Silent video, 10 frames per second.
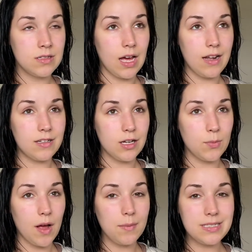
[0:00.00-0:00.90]
I don't know,
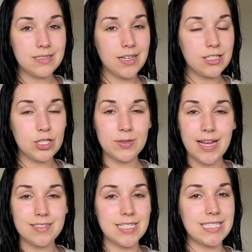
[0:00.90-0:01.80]
probably since like
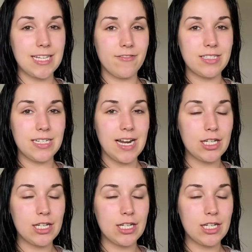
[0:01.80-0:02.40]
2017.